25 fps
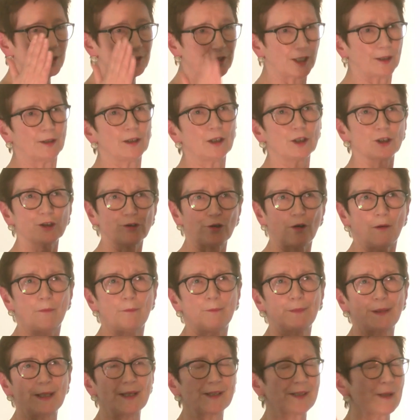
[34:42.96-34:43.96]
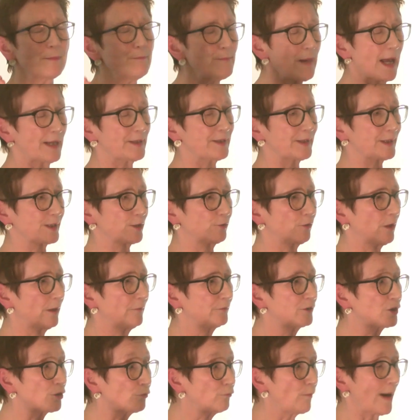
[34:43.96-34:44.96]
Donald Trump is a master
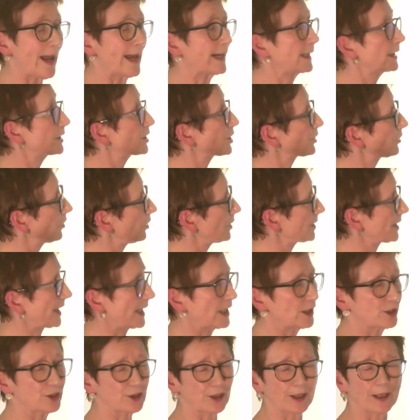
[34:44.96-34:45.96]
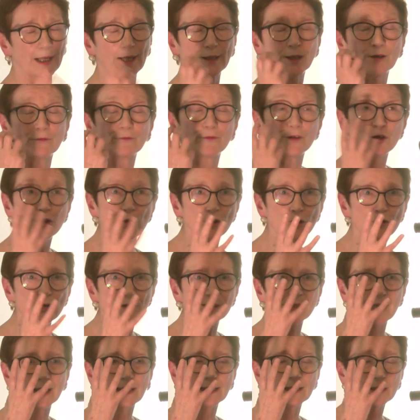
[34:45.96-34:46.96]
of direct causation and of
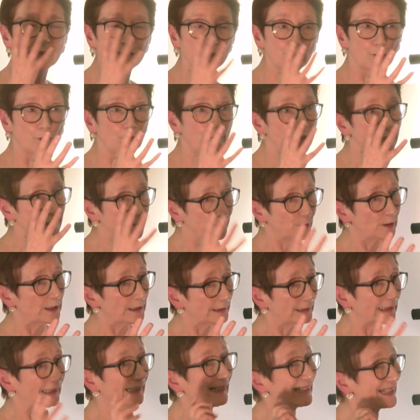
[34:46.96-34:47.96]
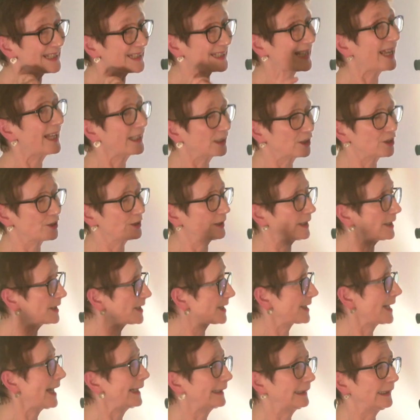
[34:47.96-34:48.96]
using stories brilliantly. He's actually,
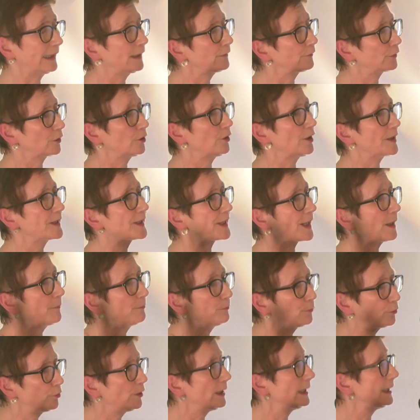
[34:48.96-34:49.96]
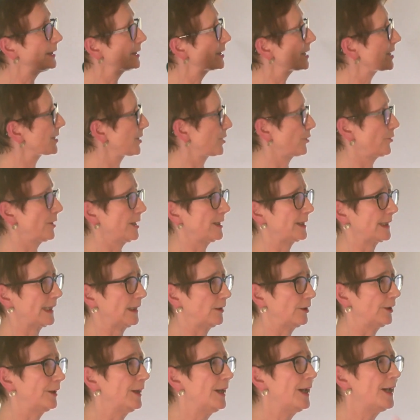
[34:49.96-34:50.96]
sadly for us, a brilliant
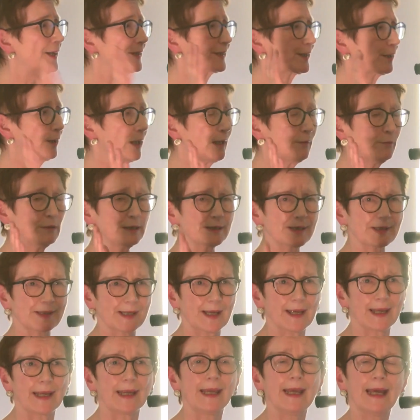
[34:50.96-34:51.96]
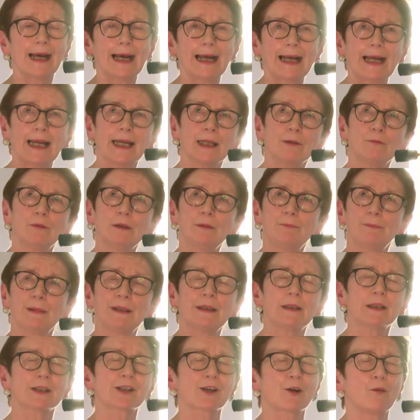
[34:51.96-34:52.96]
storyteller. So he will say, I will
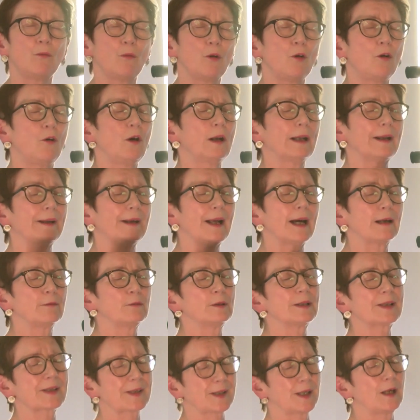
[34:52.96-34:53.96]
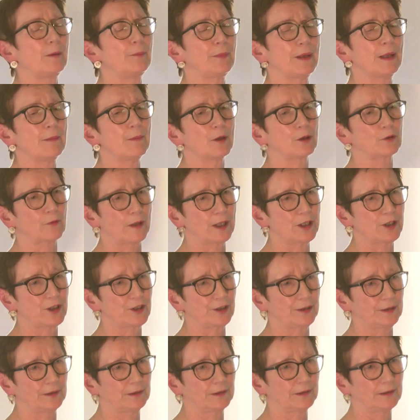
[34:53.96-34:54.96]
build a wall and I will stop
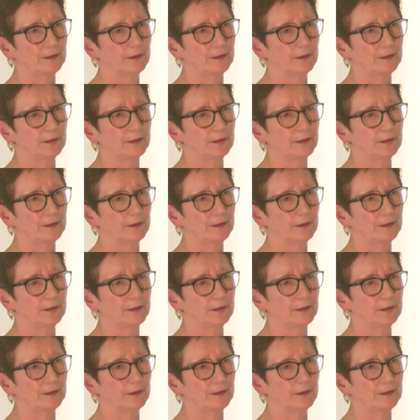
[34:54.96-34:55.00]
immigration.